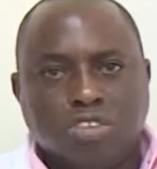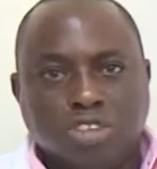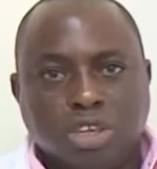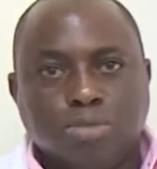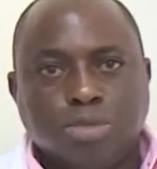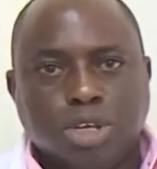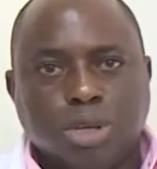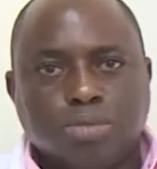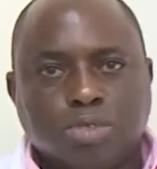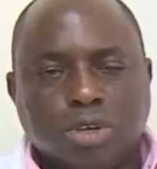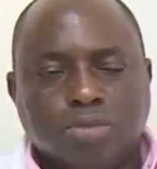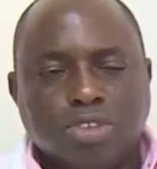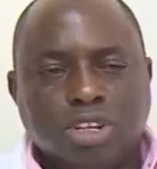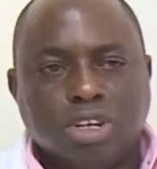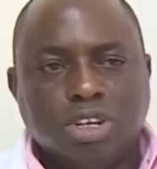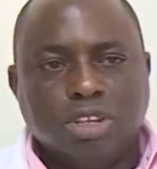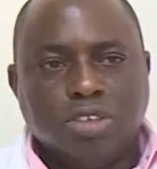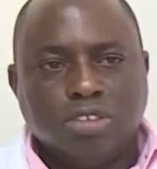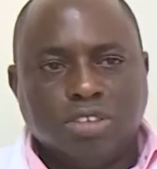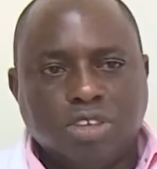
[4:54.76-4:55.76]
symptoms of the
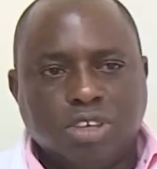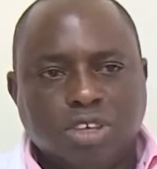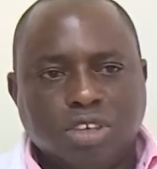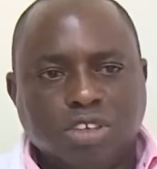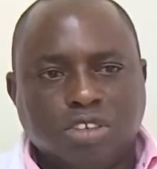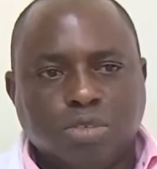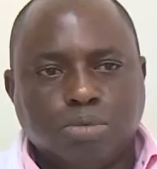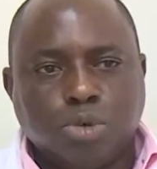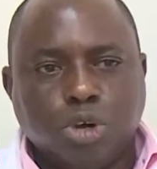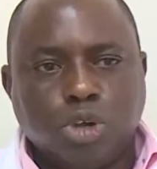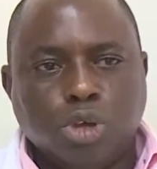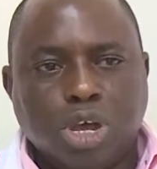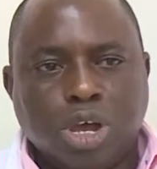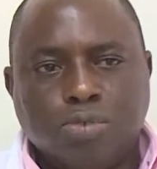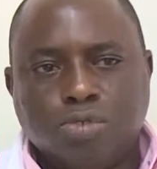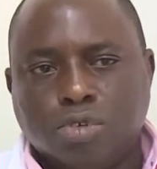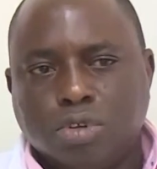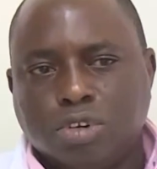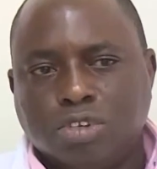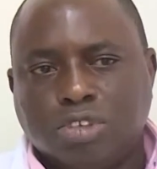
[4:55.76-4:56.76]
disease, but you
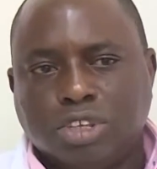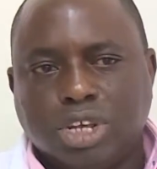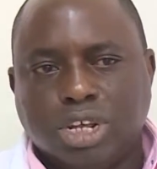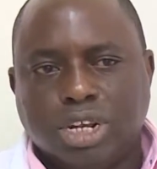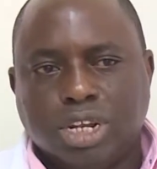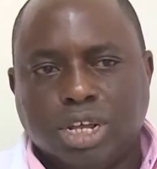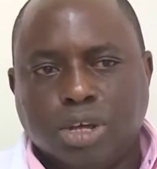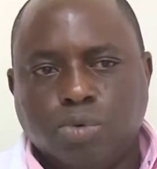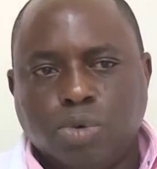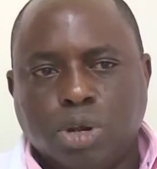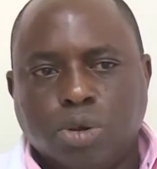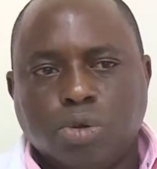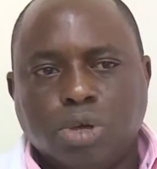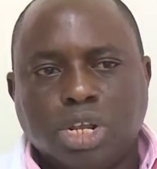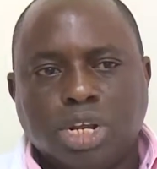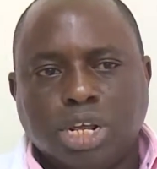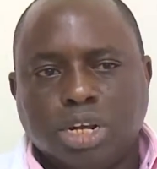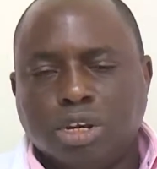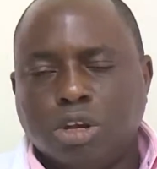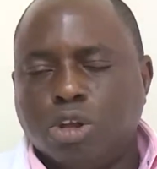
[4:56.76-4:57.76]
have to understand that we're
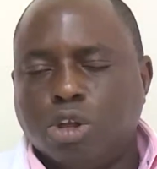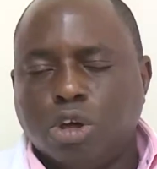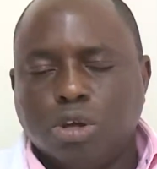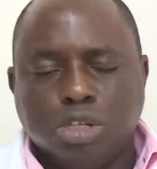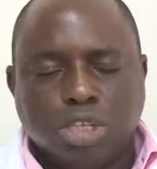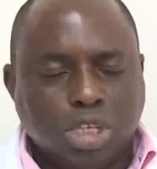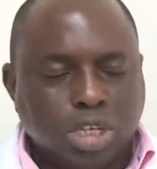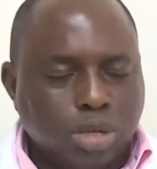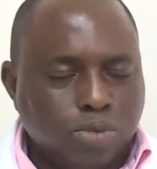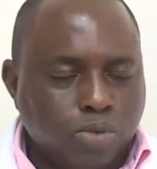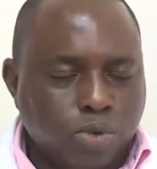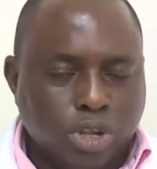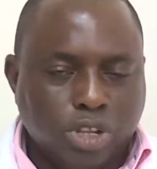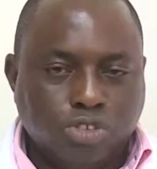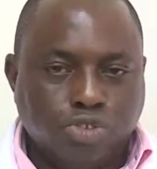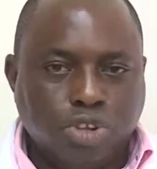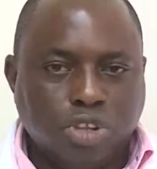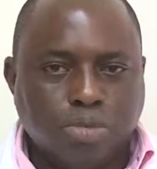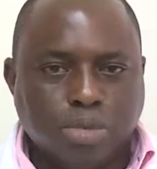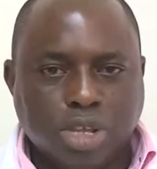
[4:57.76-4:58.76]
looking at the long term when
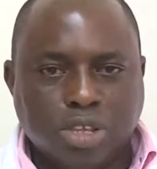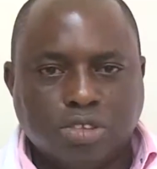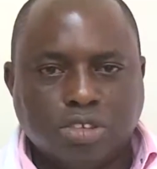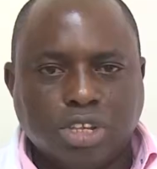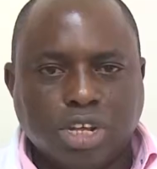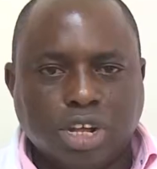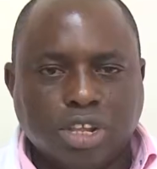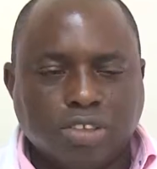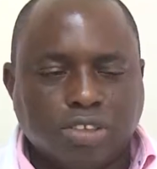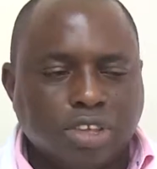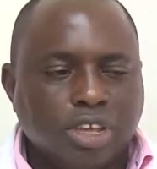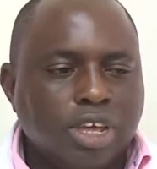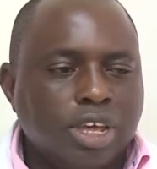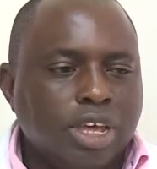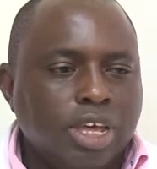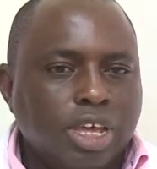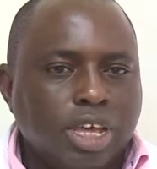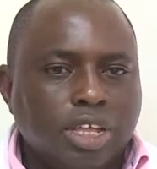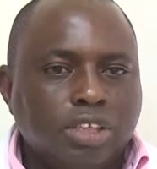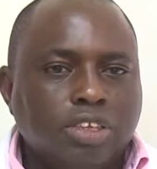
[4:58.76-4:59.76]
treatment starts.
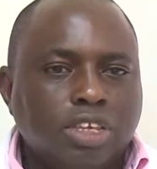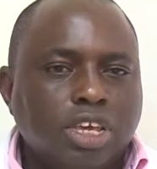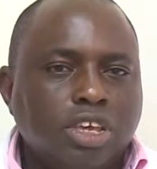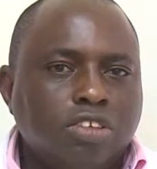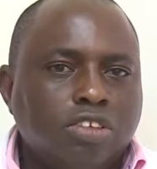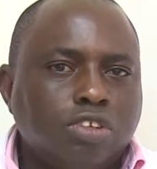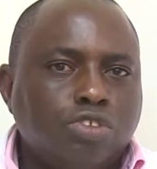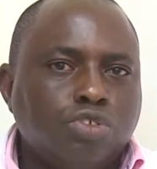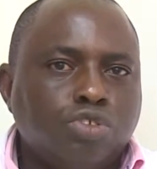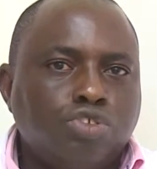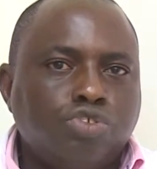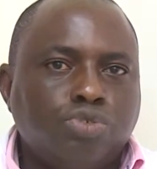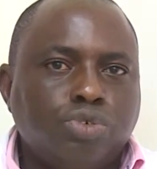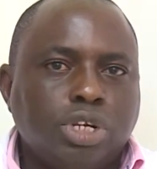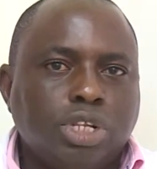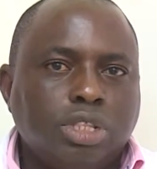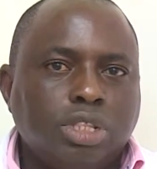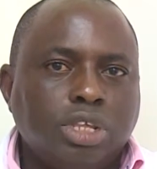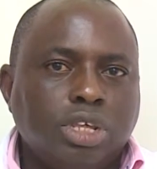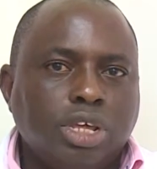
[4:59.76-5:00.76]
It's easy to
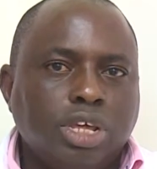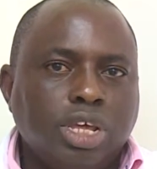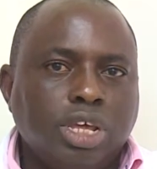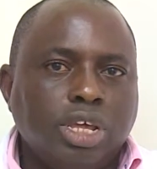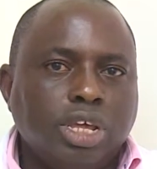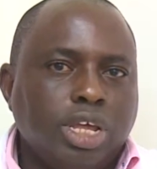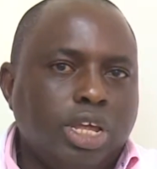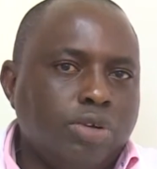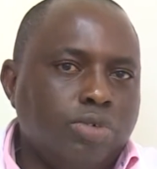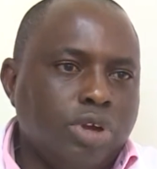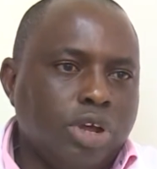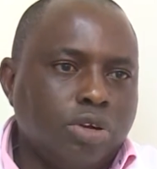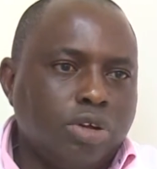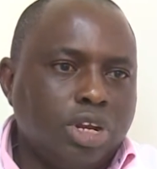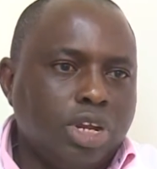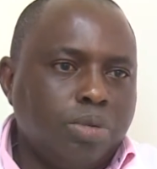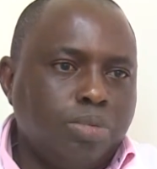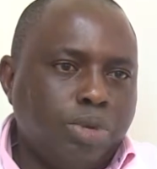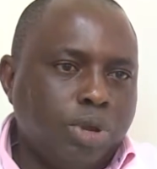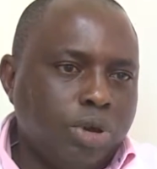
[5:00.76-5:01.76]
treat the
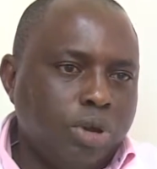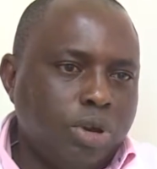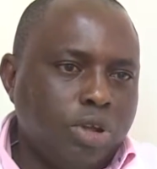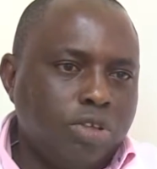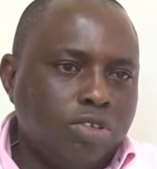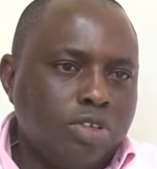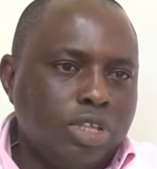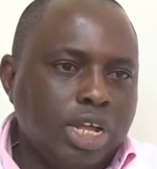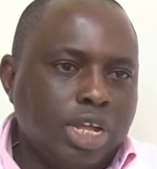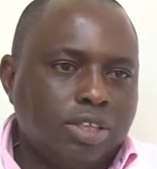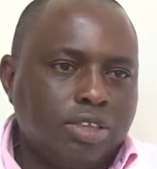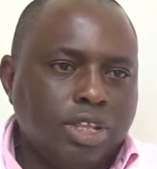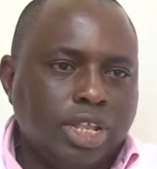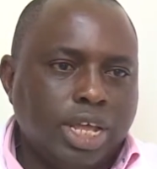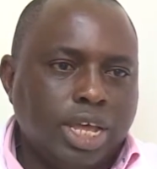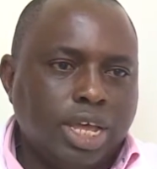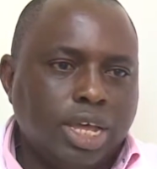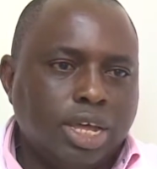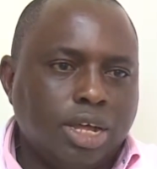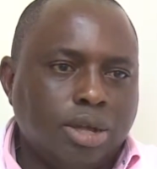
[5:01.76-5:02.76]
irregular periods. That's
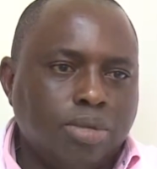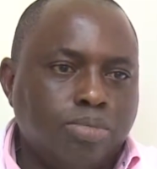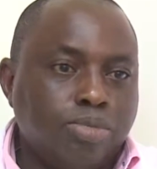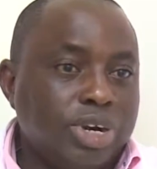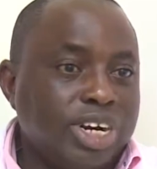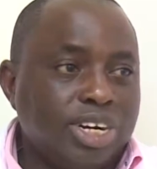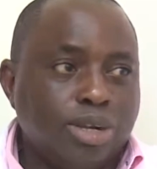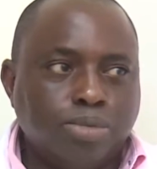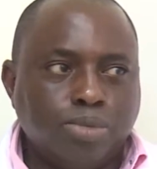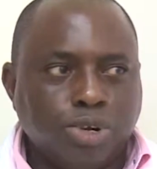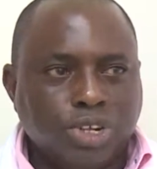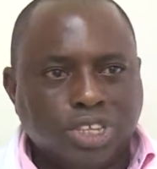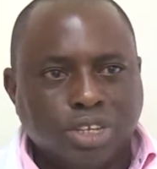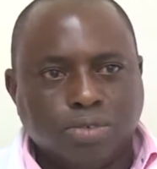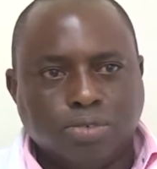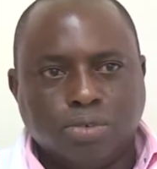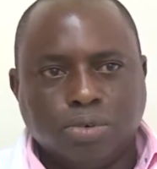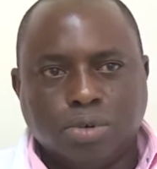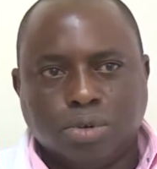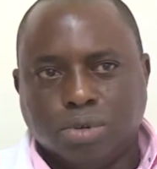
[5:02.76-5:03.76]
like bread and butter
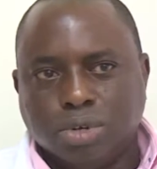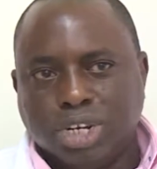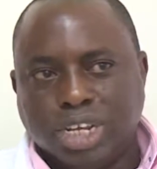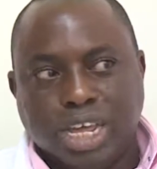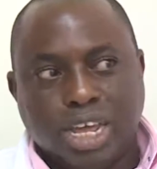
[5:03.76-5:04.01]
for the